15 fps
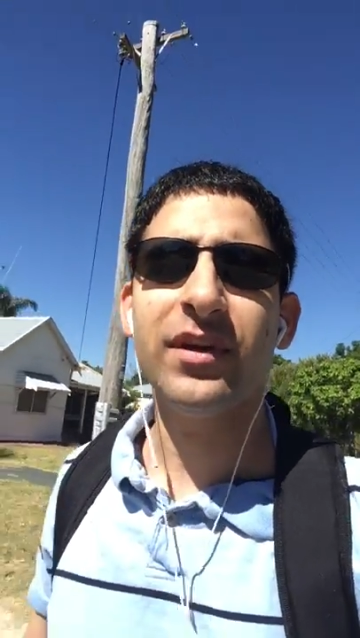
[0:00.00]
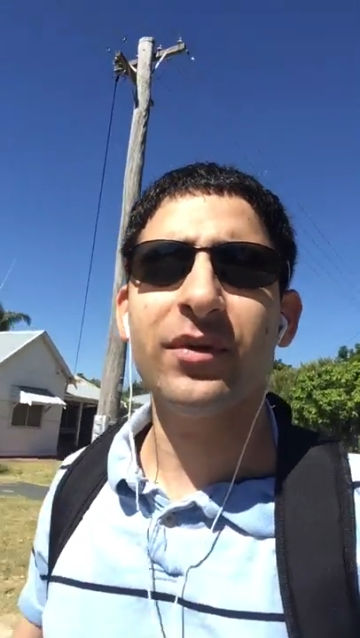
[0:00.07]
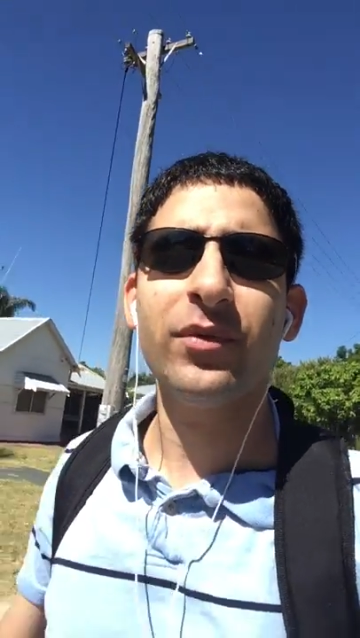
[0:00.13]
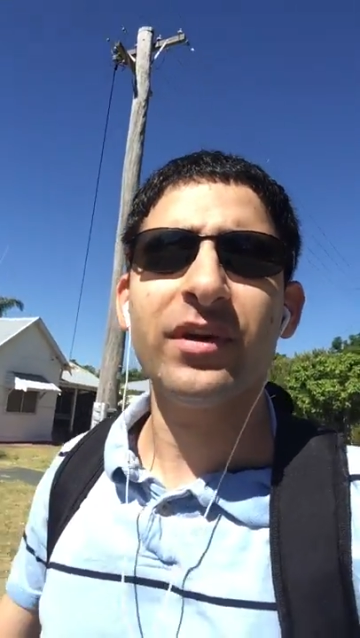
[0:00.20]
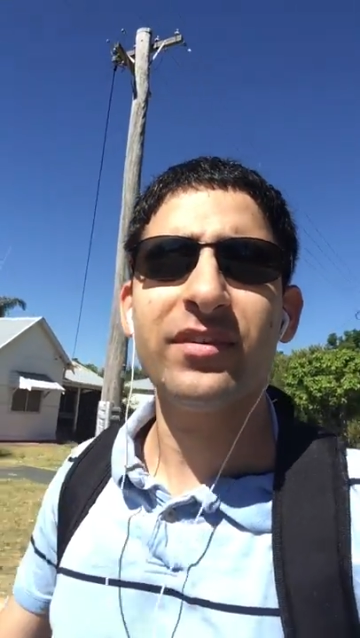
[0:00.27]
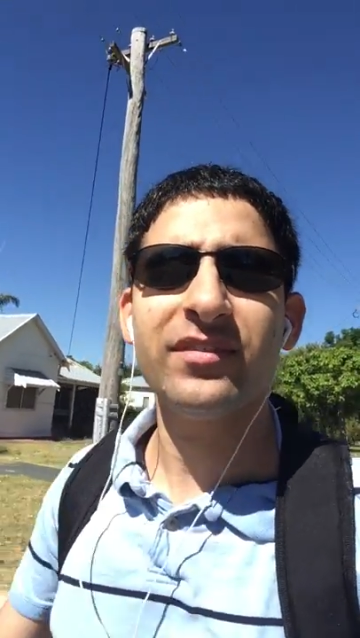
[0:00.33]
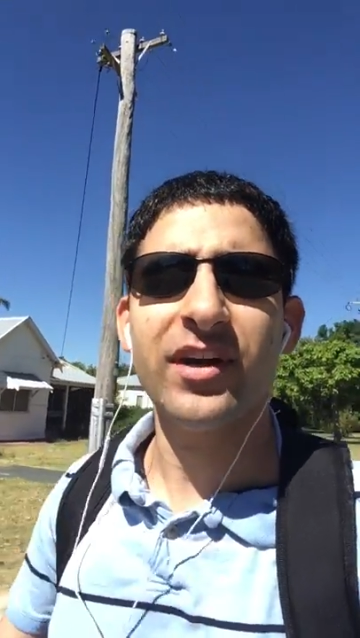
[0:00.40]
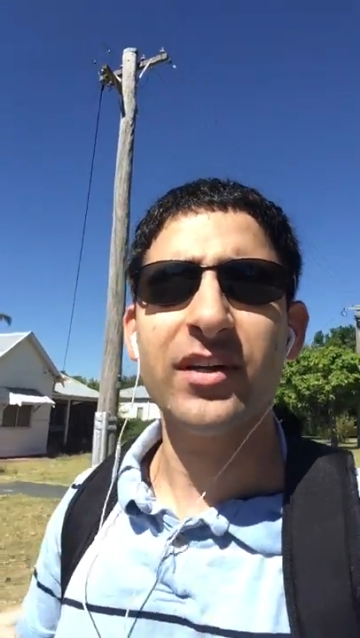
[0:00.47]
how do
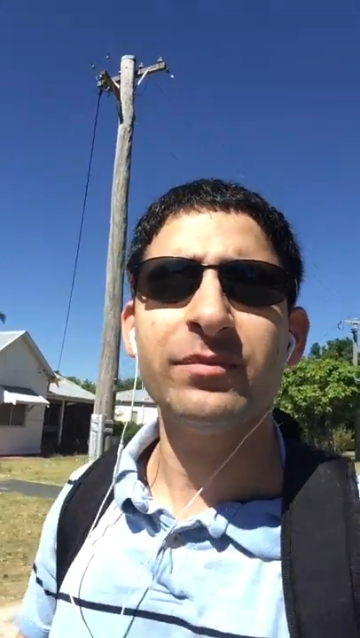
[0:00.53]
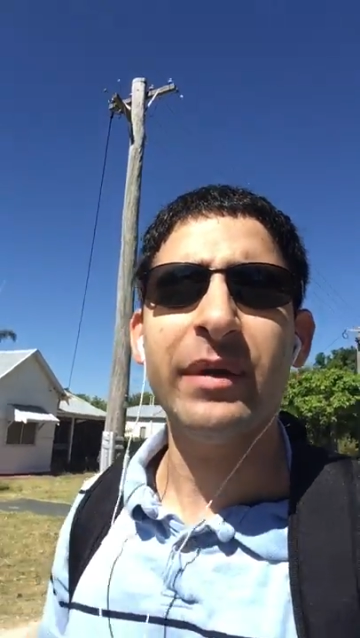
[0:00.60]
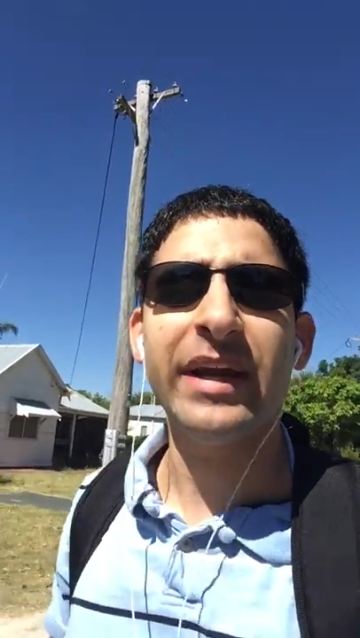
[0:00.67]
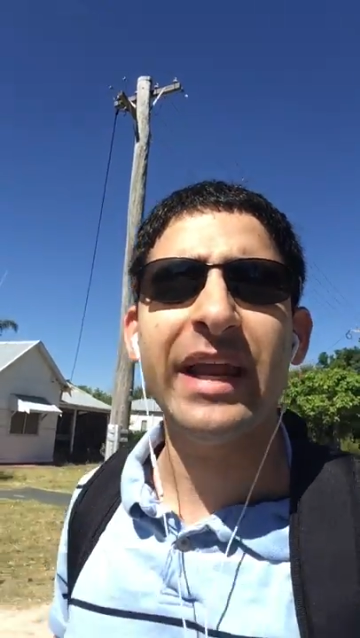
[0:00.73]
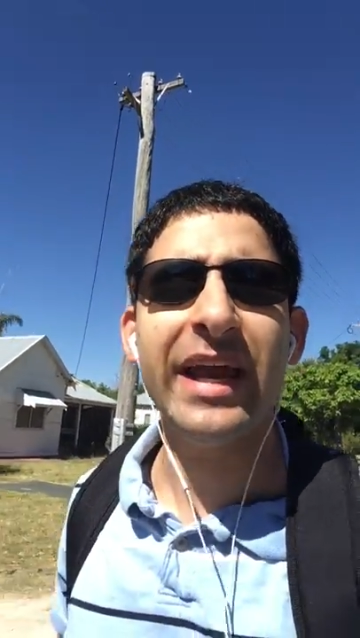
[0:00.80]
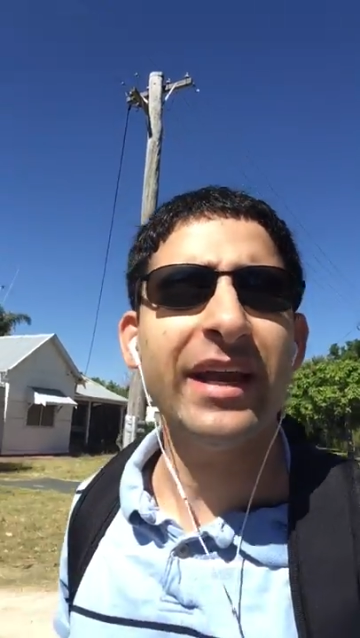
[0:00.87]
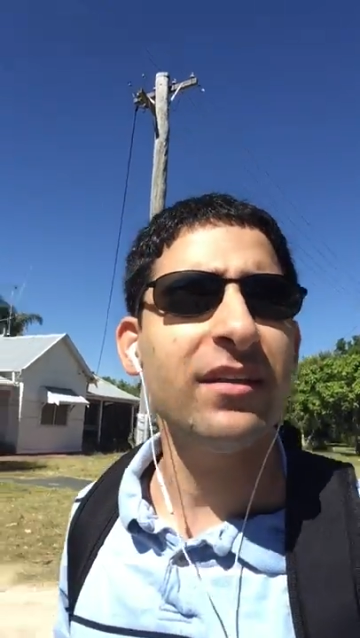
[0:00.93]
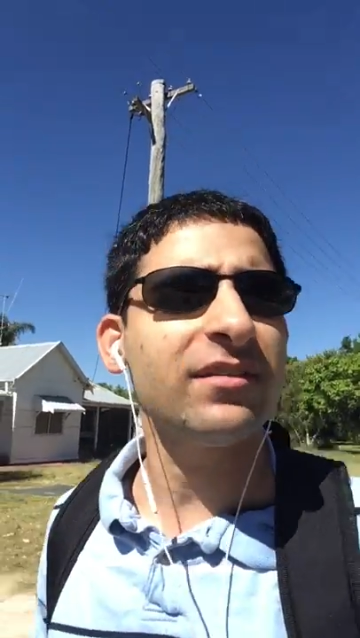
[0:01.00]
I start my
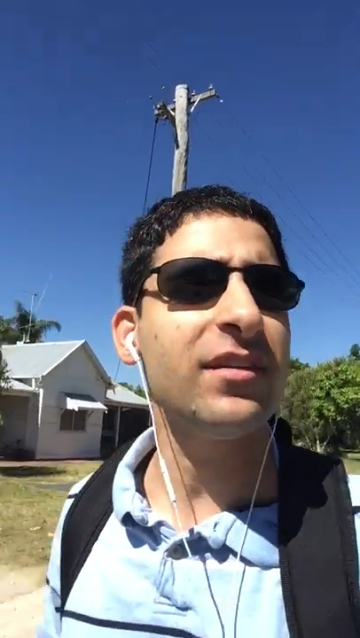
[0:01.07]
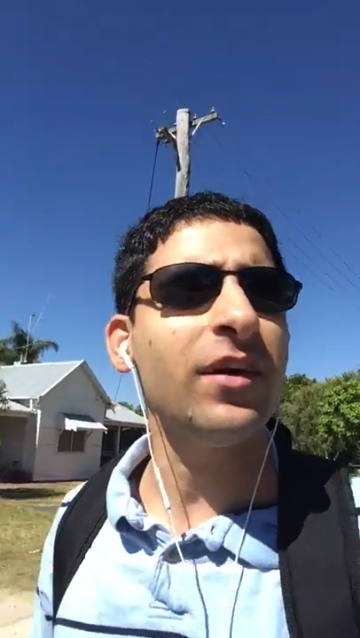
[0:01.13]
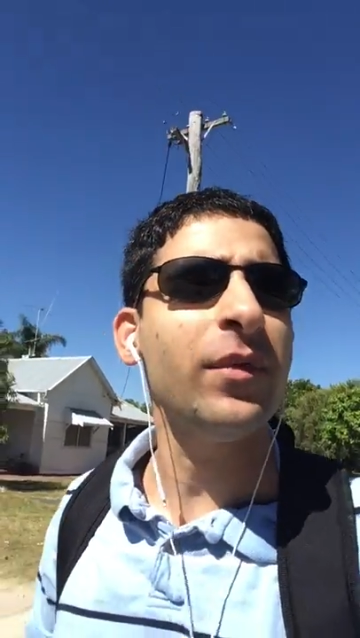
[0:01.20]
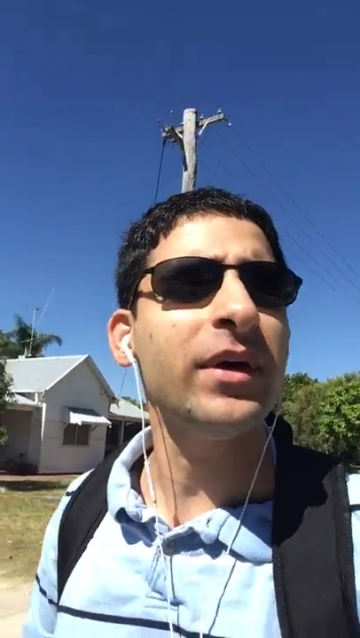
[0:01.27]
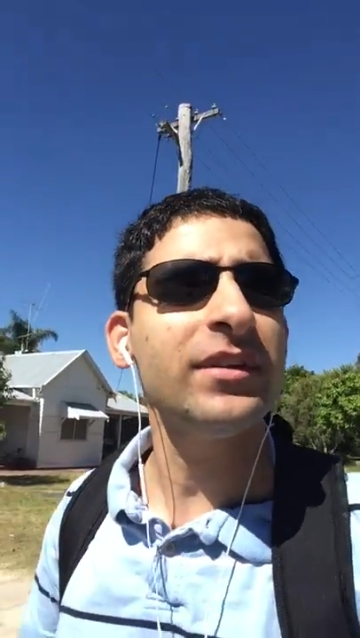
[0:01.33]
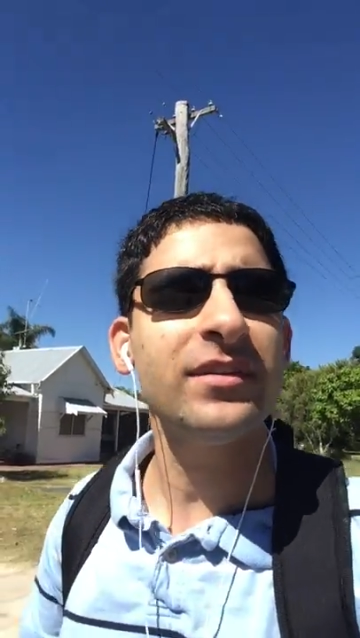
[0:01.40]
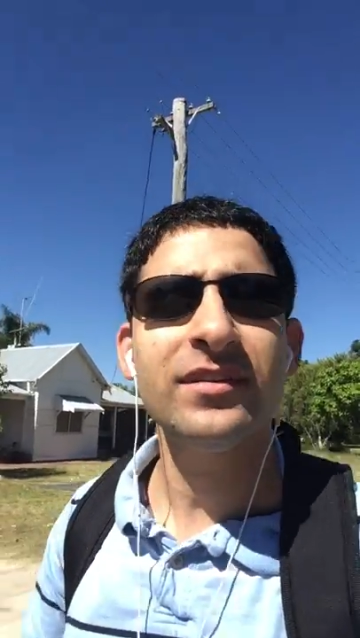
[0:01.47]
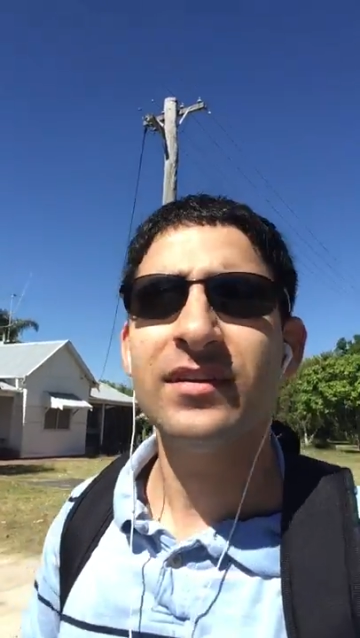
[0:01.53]
day and so
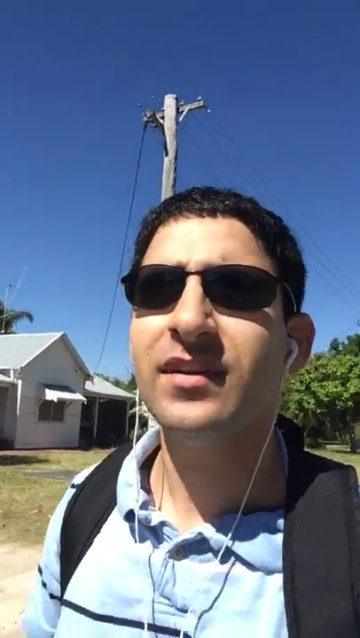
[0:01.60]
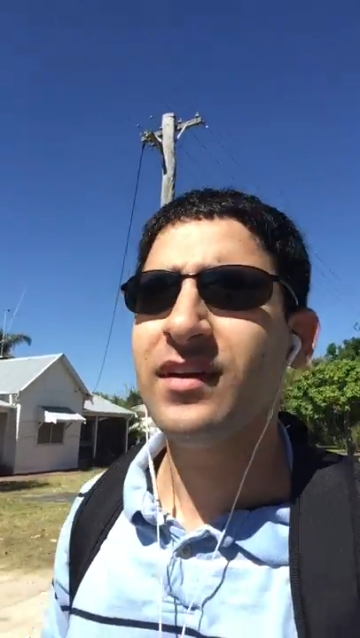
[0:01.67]
on.